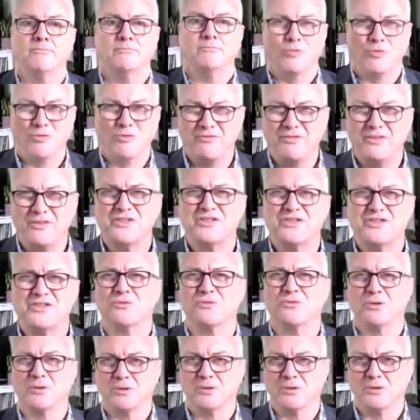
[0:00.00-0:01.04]
more
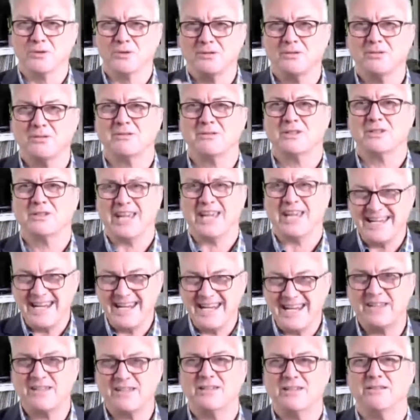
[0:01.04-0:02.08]
visceral,
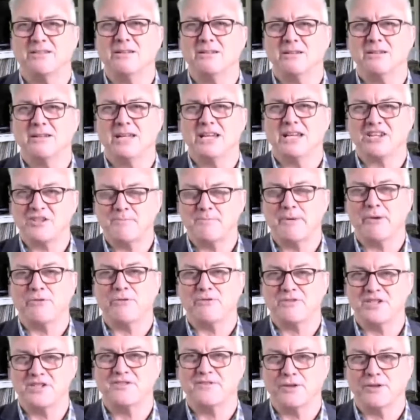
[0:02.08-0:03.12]
connected
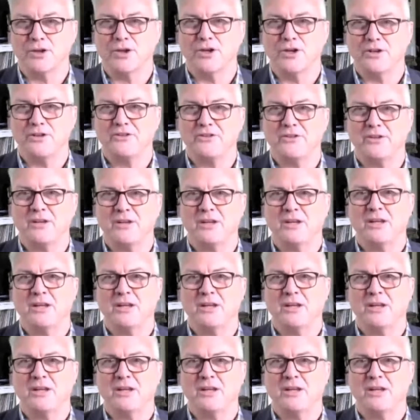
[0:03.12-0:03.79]
experiences for learners,